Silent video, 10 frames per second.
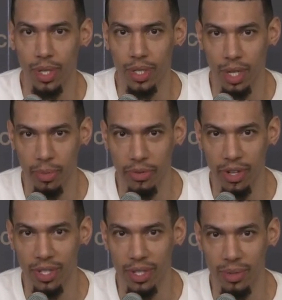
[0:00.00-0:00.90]
Some of
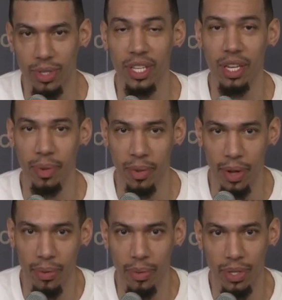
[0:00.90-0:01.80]
us, the team
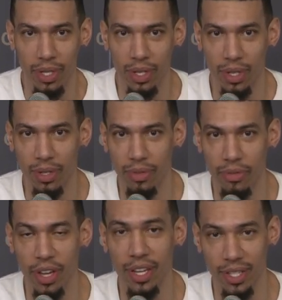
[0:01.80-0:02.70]
anyway, we went to
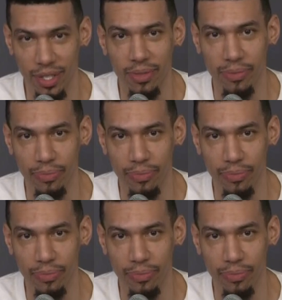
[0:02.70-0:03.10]
Vegas.